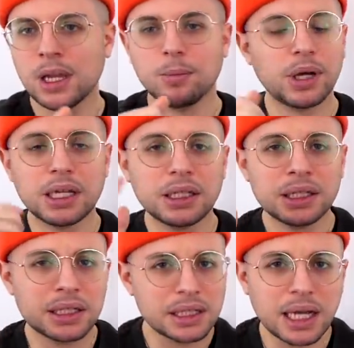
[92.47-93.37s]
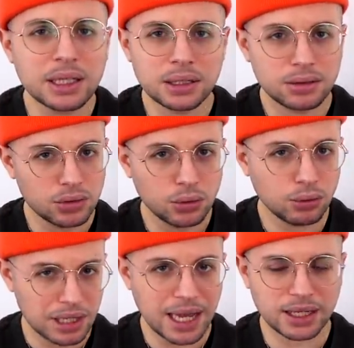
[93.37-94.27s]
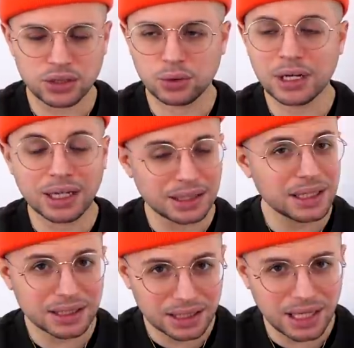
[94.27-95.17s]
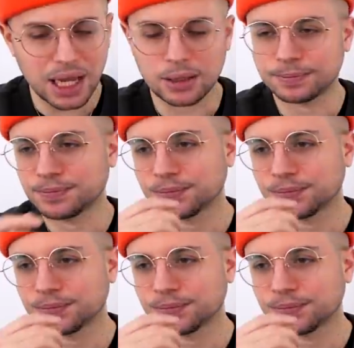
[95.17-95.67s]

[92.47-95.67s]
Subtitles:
But I didn't decide to react to it until today.